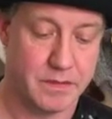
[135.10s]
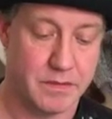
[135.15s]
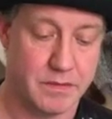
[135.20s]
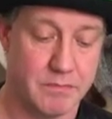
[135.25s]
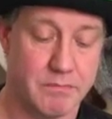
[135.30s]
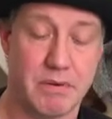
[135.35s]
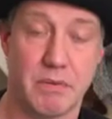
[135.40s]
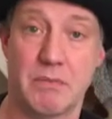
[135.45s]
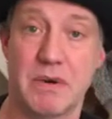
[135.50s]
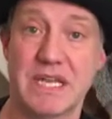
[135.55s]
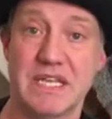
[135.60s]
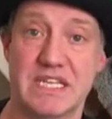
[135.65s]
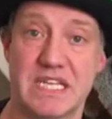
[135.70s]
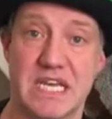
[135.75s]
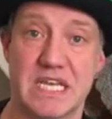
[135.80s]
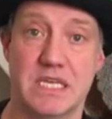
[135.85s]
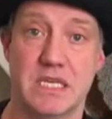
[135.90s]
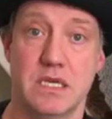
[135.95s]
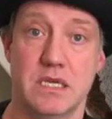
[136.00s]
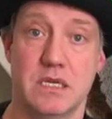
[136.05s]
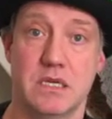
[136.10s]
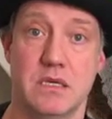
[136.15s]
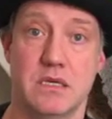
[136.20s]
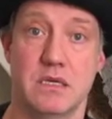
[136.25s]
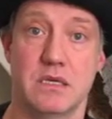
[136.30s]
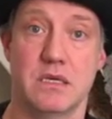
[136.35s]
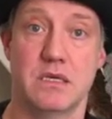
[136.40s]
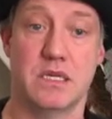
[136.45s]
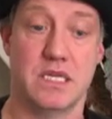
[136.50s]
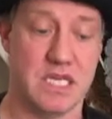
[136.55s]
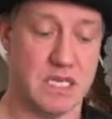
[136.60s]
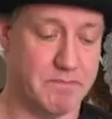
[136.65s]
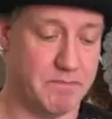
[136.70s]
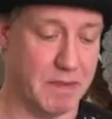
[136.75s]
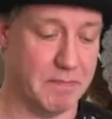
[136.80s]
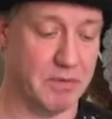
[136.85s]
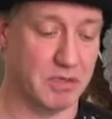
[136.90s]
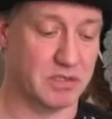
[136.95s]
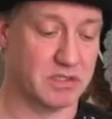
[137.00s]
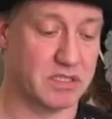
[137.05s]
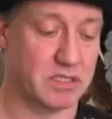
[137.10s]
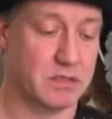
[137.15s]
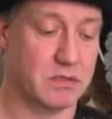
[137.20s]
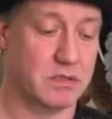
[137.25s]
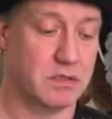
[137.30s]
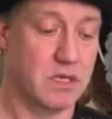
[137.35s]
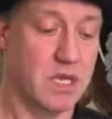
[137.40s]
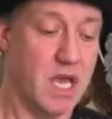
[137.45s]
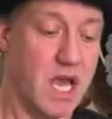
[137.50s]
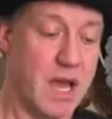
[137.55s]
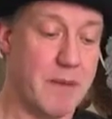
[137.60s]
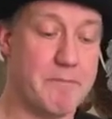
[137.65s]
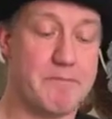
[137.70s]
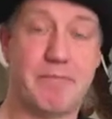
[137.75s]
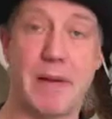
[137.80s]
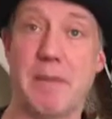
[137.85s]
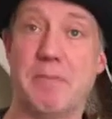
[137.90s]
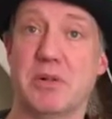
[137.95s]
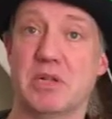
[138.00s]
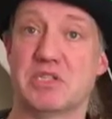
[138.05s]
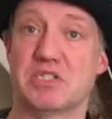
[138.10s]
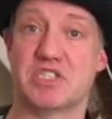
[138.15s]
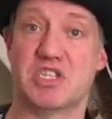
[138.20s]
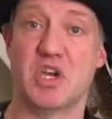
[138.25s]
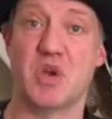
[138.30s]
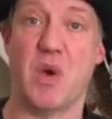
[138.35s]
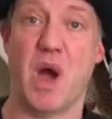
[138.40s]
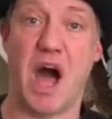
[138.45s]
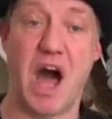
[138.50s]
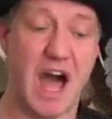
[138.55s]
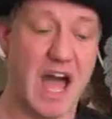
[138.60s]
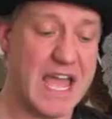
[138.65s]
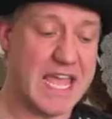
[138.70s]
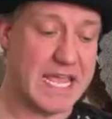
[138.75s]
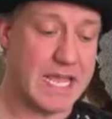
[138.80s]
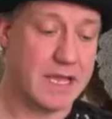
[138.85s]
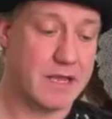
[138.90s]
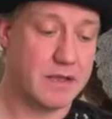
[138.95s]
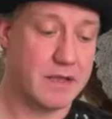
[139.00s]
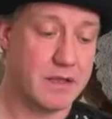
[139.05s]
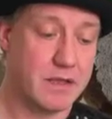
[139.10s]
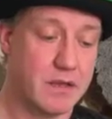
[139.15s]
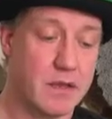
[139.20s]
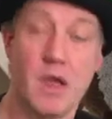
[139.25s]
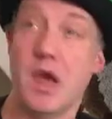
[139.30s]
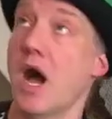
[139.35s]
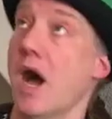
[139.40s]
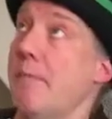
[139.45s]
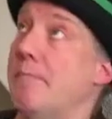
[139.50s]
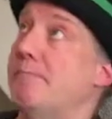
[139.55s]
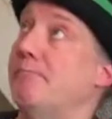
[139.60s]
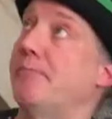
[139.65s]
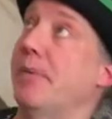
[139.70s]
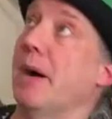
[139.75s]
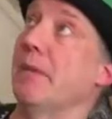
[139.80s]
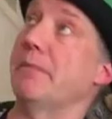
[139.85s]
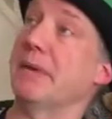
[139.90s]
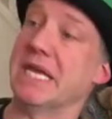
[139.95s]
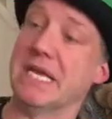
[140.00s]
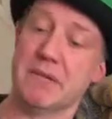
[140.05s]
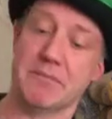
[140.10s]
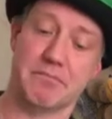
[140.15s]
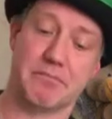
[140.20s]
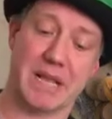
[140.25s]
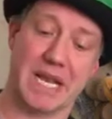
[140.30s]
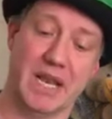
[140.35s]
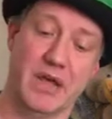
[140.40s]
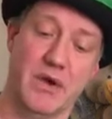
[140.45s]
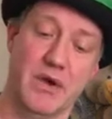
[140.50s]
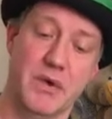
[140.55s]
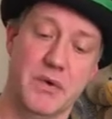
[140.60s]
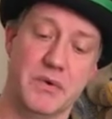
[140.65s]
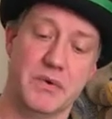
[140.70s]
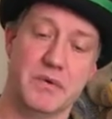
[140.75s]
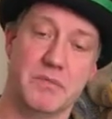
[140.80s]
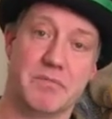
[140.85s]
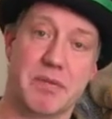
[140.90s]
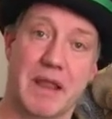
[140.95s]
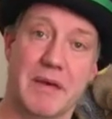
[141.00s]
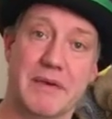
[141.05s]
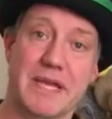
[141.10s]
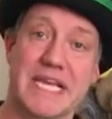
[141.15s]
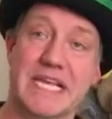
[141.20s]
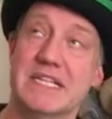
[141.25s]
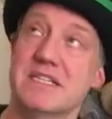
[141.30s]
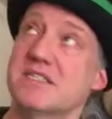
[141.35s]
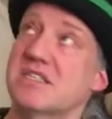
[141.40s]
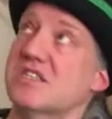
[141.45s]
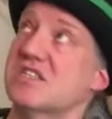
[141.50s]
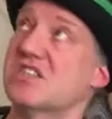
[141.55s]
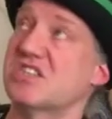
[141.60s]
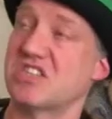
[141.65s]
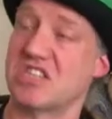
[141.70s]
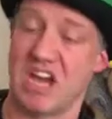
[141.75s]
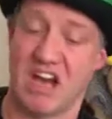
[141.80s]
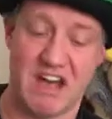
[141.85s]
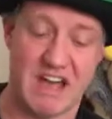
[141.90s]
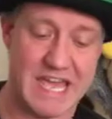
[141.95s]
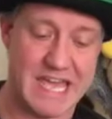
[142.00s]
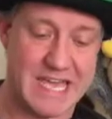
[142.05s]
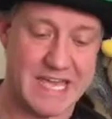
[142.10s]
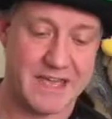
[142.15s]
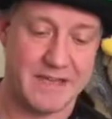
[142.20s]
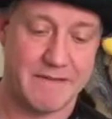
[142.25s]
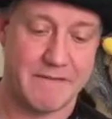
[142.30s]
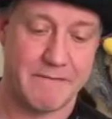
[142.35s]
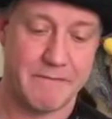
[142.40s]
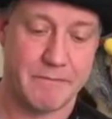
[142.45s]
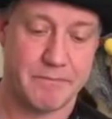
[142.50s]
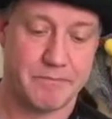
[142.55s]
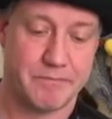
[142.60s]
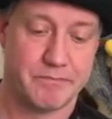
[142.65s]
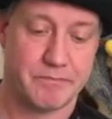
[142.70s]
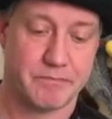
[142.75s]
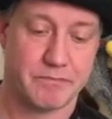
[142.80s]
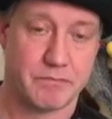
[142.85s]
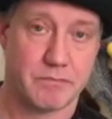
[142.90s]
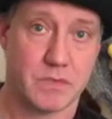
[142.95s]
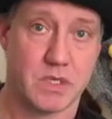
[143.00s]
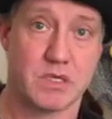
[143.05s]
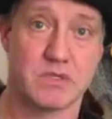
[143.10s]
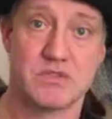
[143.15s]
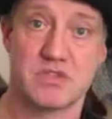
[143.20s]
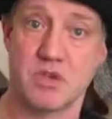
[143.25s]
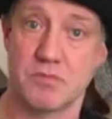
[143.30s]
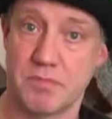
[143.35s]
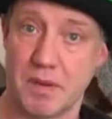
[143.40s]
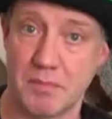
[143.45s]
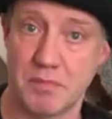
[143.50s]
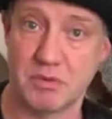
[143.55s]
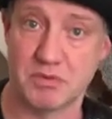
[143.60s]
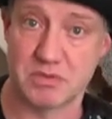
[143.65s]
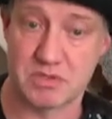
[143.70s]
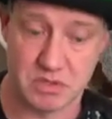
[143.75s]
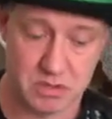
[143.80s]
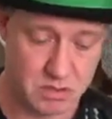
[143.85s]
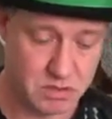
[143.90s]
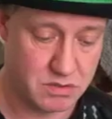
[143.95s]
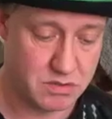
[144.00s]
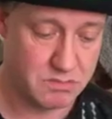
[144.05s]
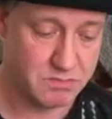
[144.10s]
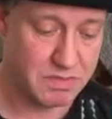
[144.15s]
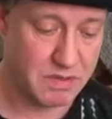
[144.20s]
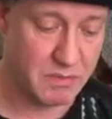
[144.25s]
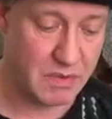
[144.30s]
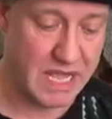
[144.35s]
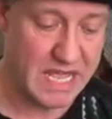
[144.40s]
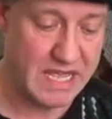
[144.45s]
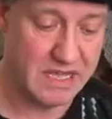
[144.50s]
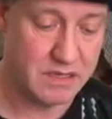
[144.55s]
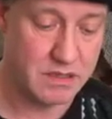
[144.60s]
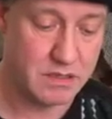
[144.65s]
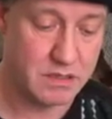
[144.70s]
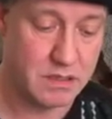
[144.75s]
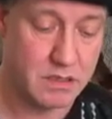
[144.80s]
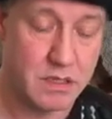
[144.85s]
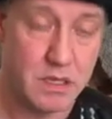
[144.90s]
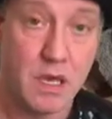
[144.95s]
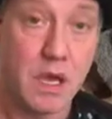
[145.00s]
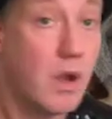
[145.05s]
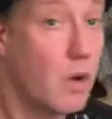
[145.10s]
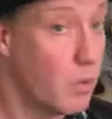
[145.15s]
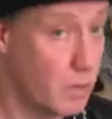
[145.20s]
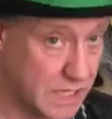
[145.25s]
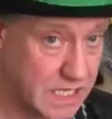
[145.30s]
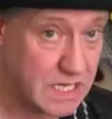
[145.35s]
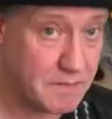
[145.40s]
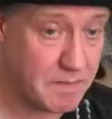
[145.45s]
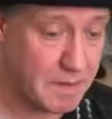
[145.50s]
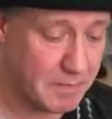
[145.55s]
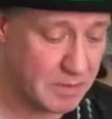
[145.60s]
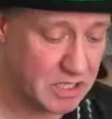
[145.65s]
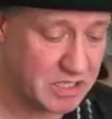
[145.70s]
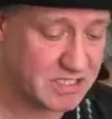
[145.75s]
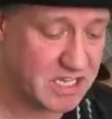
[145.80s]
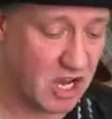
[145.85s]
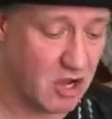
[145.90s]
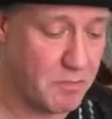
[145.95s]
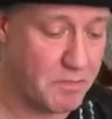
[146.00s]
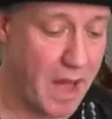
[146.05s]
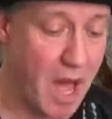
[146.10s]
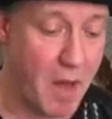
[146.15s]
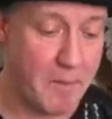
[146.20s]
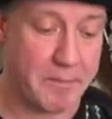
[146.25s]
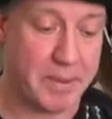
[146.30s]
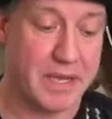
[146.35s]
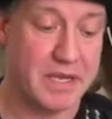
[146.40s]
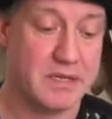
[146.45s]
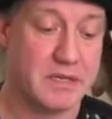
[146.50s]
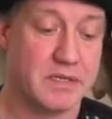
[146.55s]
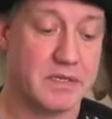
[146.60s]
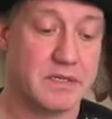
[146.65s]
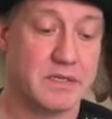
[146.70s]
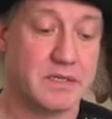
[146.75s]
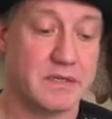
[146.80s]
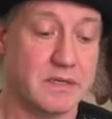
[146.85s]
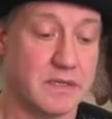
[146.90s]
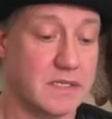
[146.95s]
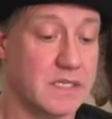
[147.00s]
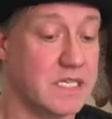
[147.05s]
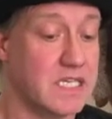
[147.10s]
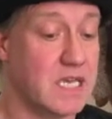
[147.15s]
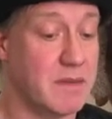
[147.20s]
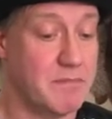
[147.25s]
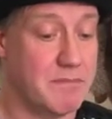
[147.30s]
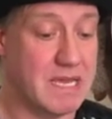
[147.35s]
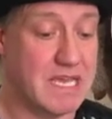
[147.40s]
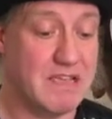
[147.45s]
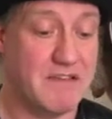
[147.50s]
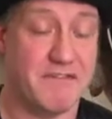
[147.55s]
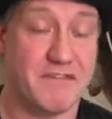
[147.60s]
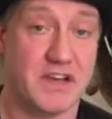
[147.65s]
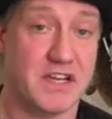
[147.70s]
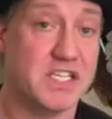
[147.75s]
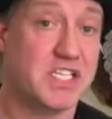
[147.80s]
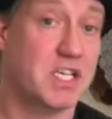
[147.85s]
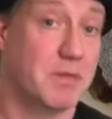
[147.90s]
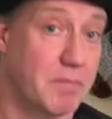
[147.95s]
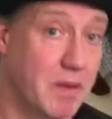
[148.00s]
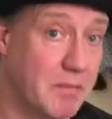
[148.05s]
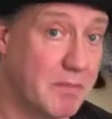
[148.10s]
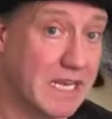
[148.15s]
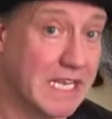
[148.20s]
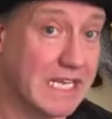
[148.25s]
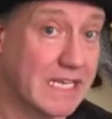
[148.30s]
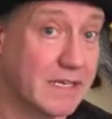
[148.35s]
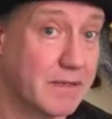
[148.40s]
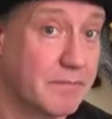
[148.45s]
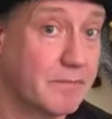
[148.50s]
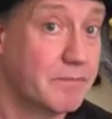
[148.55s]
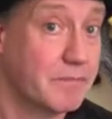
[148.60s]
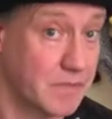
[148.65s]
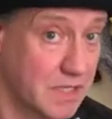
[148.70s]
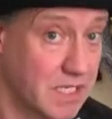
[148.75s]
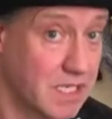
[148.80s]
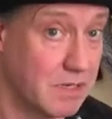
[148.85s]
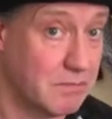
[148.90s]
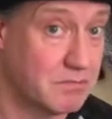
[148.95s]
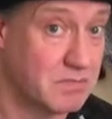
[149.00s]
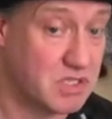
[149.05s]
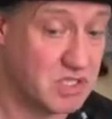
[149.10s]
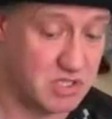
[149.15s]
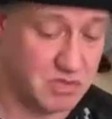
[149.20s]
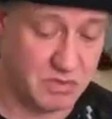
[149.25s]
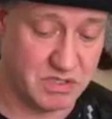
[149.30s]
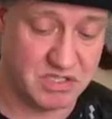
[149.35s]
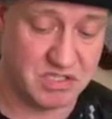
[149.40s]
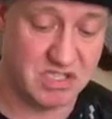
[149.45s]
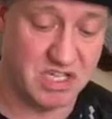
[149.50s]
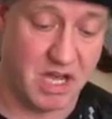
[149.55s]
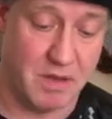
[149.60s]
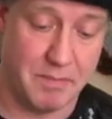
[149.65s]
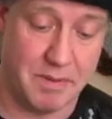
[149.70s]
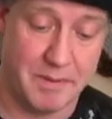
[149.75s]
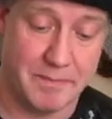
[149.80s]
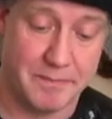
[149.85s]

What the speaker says: But one day, he bibbled and bubbled too high, a bobbing balloon blowing into the sky. So bubbles, beware. When your bibbles go bop, you may find your bobbling comes to a stop.